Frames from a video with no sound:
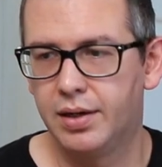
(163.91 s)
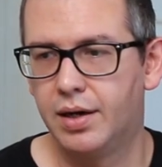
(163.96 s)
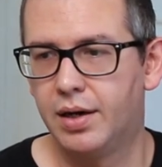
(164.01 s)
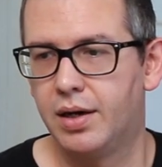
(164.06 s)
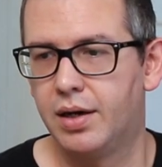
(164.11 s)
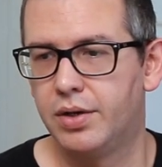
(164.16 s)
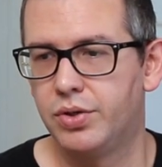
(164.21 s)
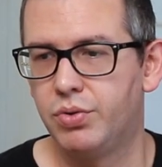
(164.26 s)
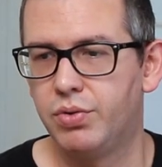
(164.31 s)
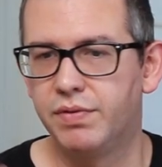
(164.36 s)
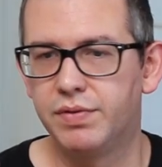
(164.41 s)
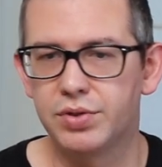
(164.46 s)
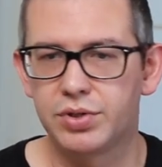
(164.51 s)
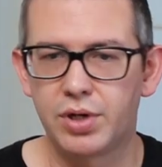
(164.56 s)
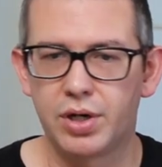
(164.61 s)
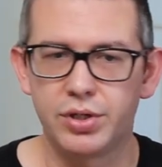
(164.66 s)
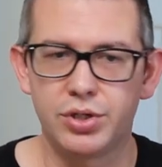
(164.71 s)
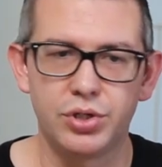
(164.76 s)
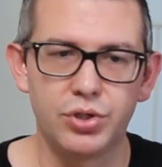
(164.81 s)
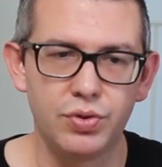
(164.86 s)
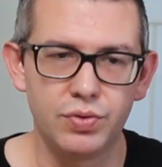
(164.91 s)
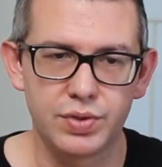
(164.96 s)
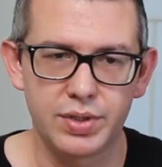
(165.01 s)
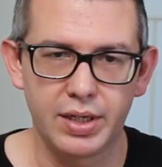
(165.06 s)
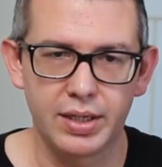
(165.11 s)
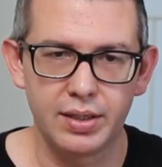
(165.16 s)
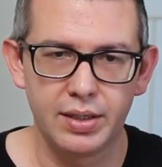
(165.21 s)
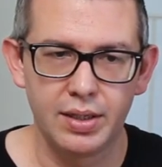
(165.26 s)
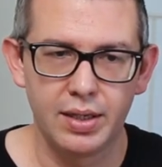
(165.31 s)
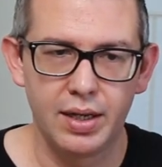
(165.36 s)
you even start to use
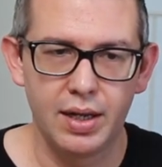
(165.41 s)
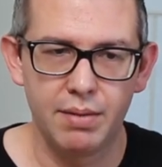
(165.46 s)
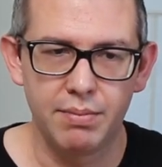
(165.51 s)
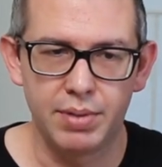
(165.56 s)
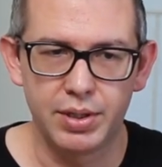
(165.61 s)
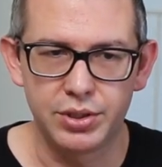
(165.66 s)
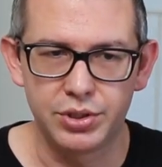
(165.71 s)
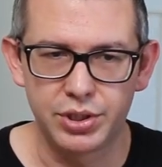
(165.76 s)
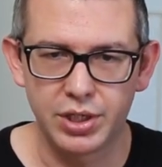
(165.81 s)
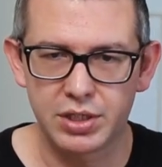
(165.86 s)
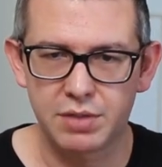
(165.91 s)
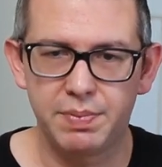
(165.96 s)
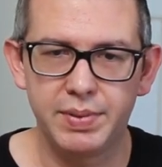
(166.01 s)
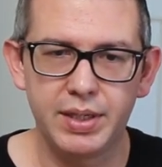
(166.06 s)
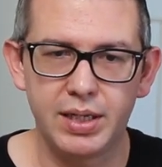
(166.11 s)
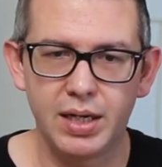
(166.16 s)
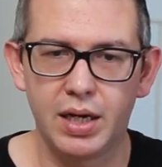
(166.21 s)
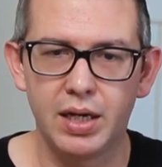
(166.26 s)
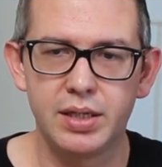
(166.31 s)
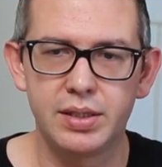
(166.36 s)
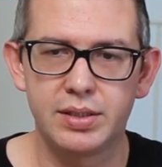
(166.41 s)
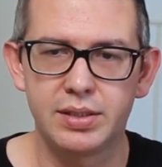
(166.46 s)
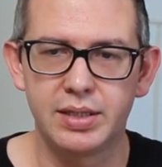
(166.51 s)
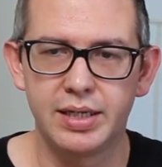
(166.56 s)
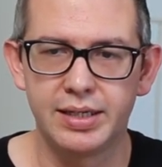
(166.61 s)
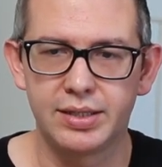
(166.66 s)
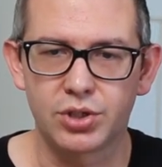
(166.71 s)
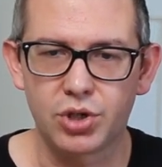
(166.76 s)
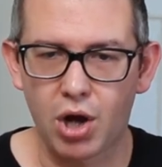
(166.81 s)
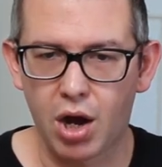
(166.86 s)
it, but just because
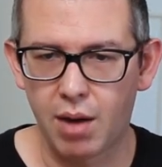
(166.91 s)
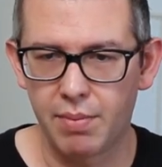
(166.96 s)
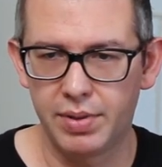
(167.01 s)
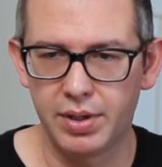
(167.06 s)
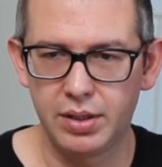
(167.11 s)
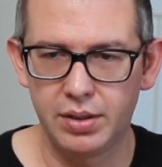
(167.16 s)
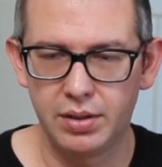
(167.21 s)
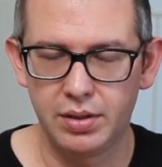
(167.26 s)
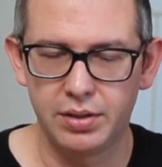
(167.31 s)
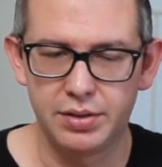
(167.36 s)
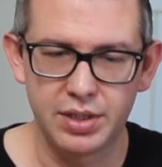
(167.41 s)
it's common,